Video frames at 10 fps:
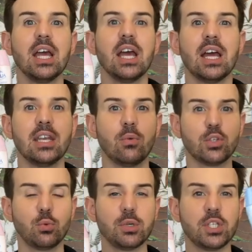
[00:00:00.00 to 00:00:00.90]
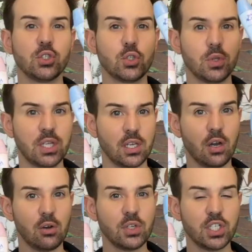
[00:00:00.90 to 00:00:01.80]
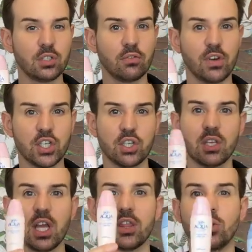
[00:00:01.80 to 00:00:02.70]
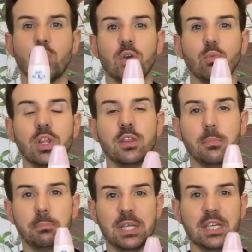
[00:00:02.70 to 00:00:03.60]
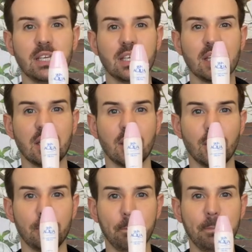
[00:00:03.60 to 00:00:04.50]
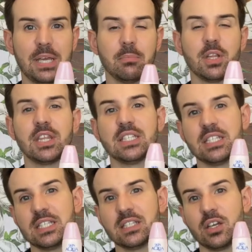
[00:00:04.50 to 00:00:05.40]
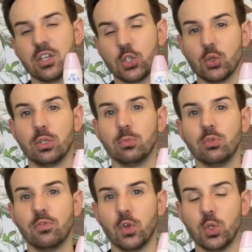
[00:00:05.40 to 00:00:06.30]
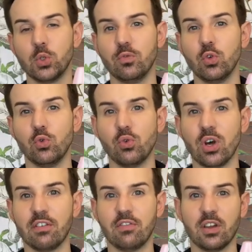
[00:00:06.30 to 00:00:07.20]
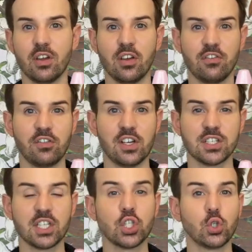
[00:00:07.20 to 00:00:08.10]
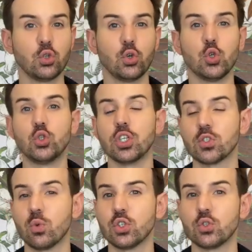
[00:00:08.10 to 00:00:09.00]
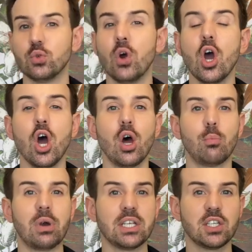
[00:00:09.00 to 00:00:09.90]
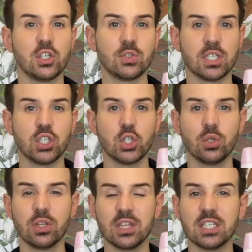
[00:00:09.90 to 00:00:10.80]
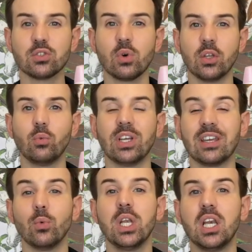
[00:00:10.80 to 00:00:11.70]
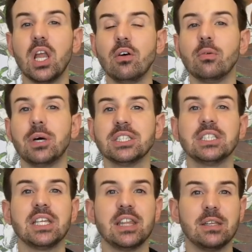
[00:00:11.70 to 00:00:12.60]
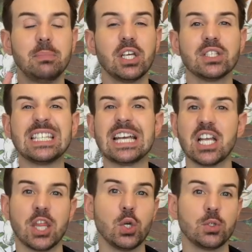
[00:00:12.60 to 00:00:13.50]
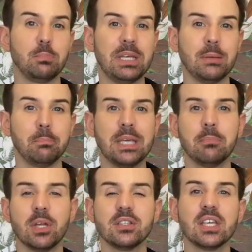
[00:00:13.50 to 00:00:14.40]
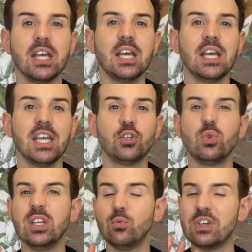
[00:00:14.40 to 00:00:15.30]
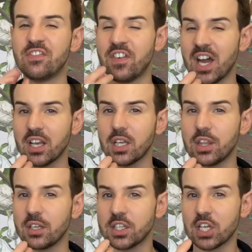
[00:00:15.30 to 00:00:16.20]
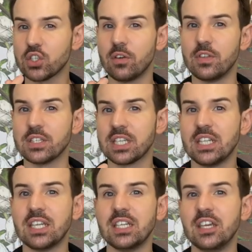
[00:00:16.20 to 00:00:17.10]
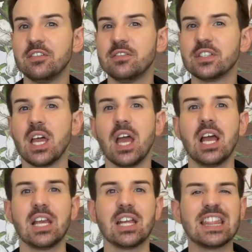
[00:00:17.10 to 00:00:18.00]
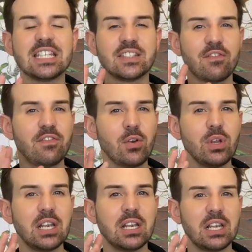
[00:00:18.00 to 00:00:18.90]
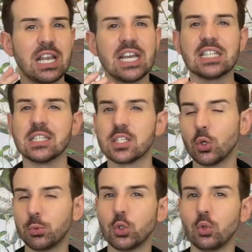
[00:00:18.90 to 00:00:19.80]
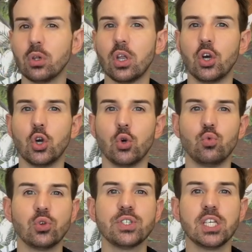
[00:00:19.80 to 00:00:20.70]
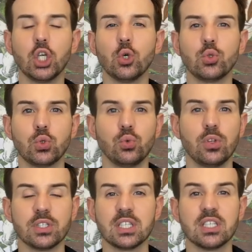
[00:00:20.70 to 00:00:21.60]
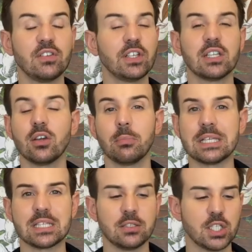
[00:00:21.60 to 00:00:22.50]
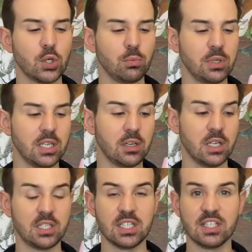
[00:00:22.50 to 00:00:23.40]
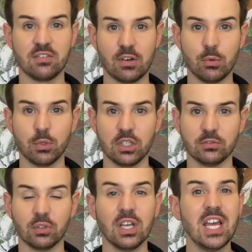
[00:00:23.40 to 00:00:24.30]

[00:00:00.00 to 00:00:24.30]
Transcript: And I want to present you the original version and the one with the pink pigment that is suitable for those of you who have fair skin tone, or you just want to brighten your skin tone. This one, what I really love about it is that because it has those pink pigment, it really refines the texture of the skin and gives like this very light and subtle rosy glow to the skin. Definitely on my skin tone, it is very beautiful.